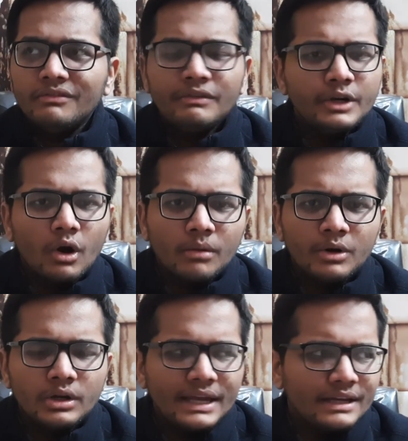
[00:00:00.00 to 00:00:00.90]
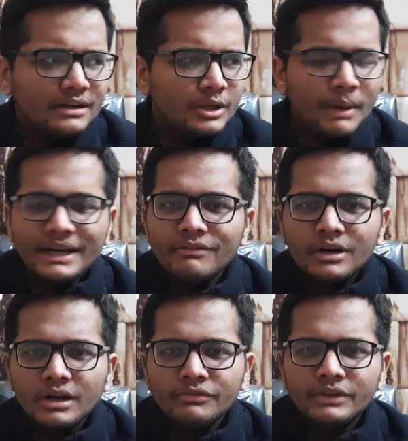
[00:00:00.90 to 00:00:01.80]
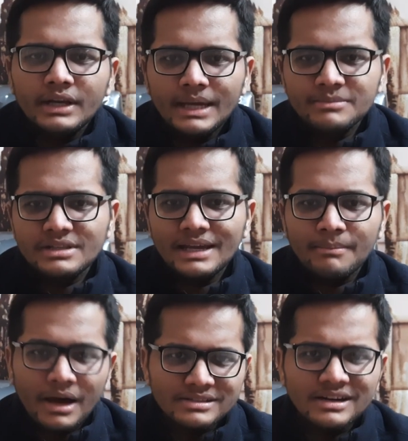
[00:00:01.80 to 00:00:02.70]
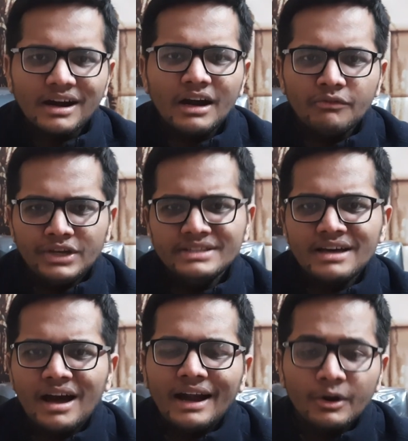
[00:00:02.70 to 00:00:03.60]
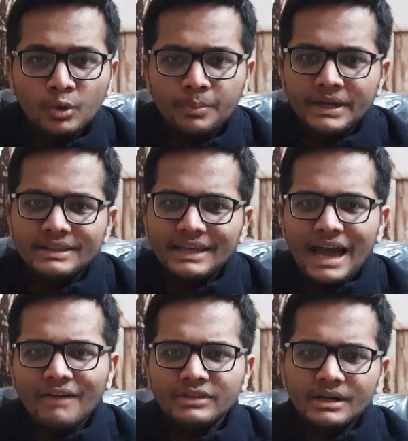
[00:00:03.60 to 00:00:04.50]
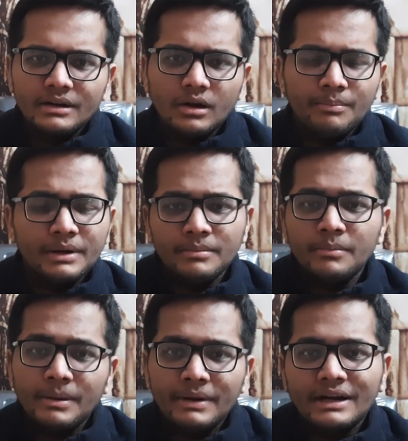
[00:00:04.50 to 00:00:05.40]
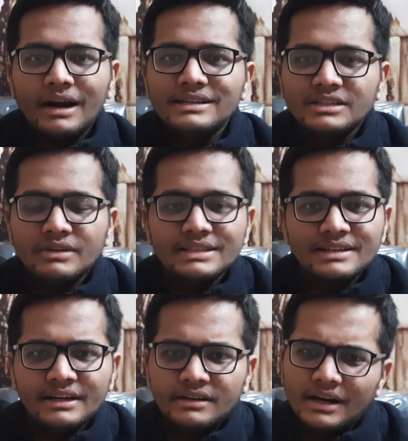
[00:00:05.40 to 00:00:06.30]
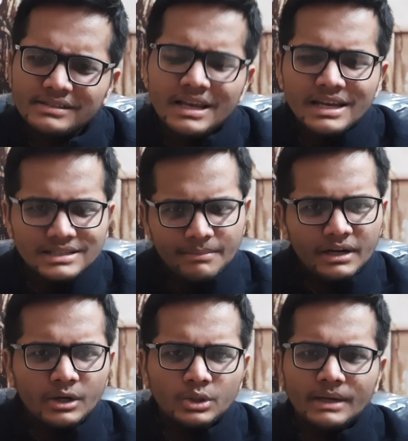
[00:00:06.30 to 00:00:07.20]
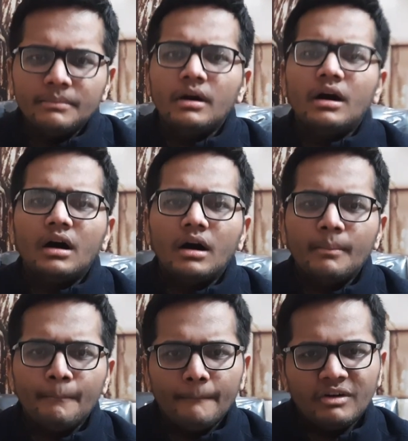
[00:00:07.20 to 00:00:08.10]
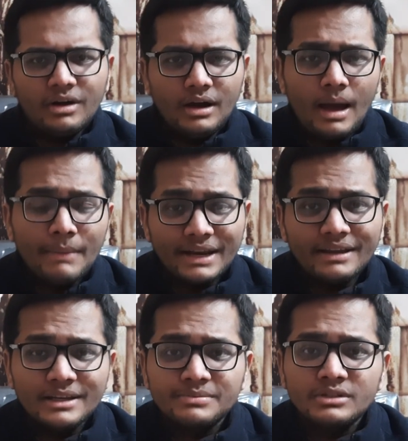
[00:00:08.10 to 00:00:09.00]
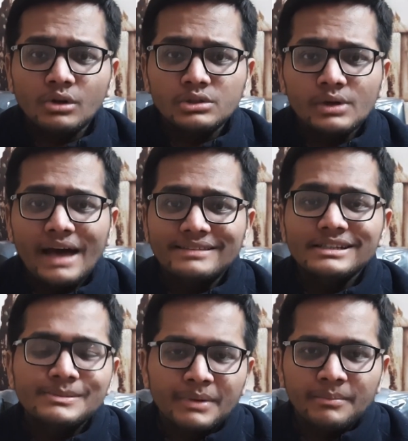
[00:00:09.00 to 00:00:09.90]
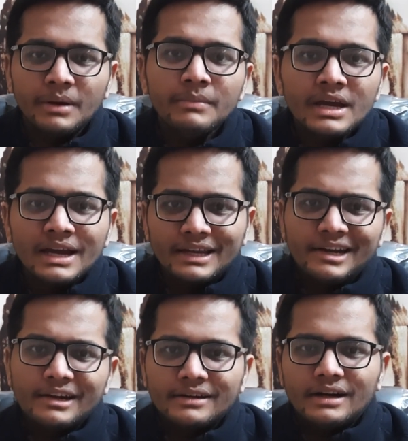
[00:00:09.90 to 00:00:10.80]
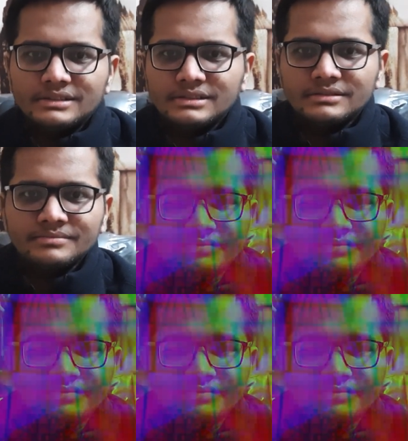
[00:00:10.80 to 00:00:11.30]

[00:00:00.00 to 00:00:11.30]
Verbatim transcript: When we talk about, like, you might have heard of the names like MasterCard, Visa and RuPay. They have their premium debit cards as well as credit cards. Similar to them, American Express also has its premium credit cards.